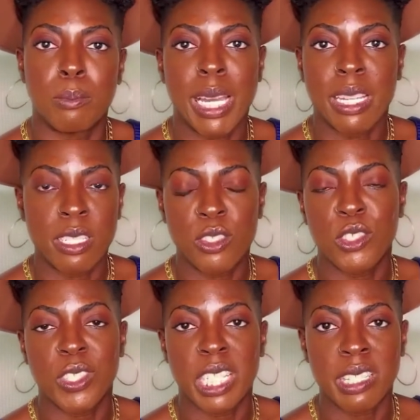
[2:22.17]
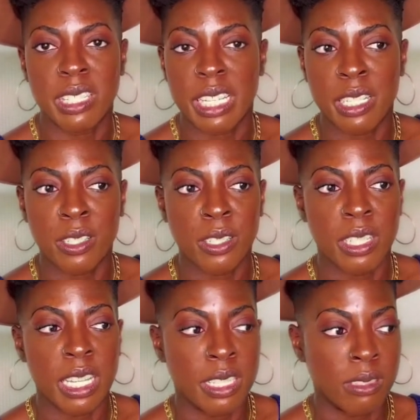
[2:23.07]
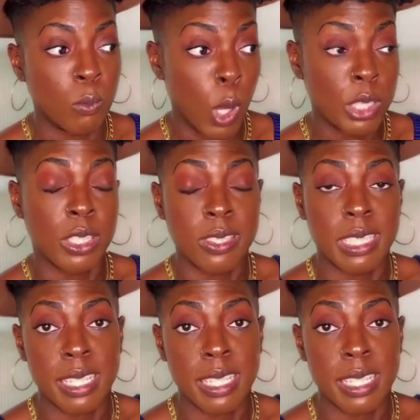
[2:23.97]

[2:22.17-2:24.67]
in my industry in theater in Washington,